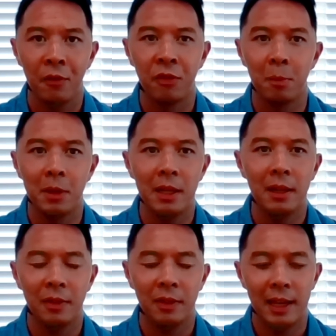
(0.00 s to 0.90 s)
For
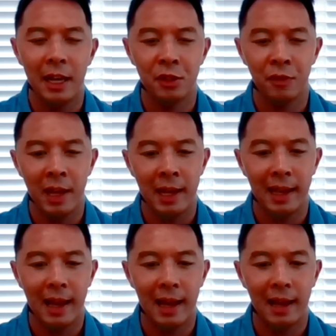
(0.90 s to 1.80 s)
me, in the age of
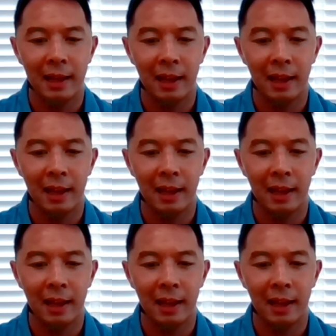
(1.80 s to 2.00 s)
AI,